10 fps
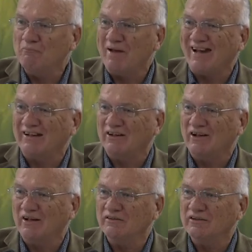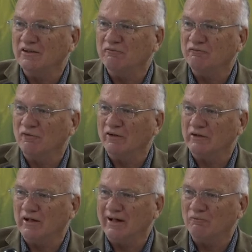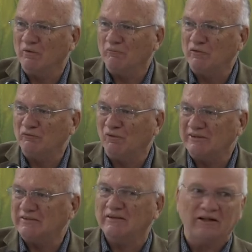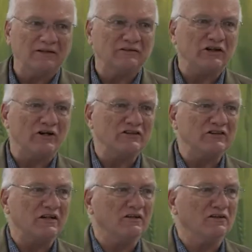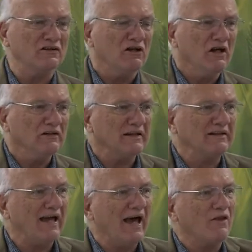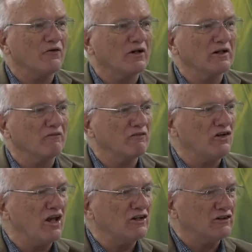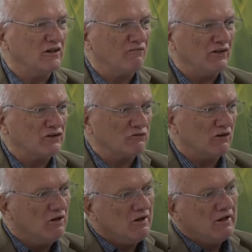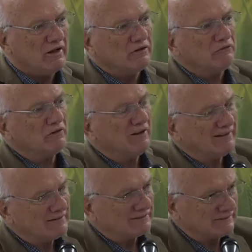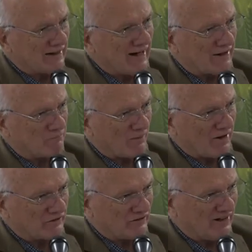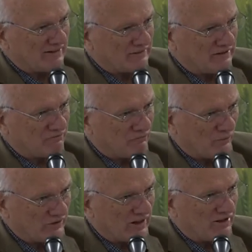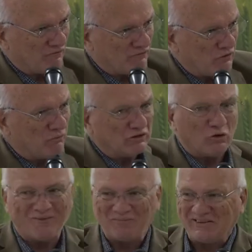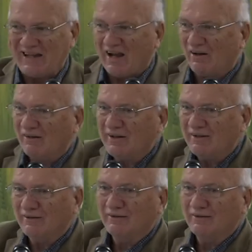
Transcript: back in 1948 when we once again started seeing the, the, gathering of the nation of Israel. Israel at this time, prior to 1948, if you would go up to Galilee,